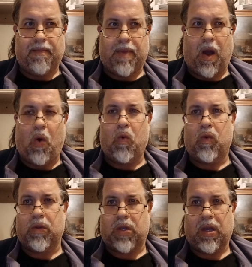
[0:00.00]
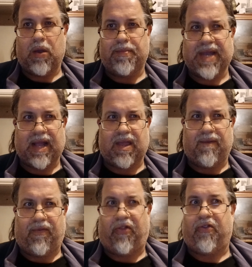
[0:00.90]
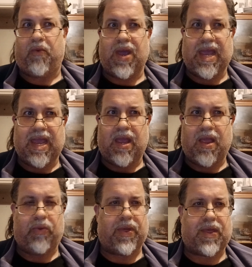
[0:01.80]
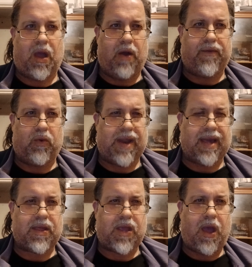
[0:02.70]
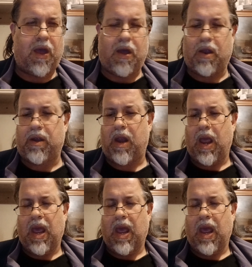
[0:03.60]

hold objective 3 till the start of your next turn.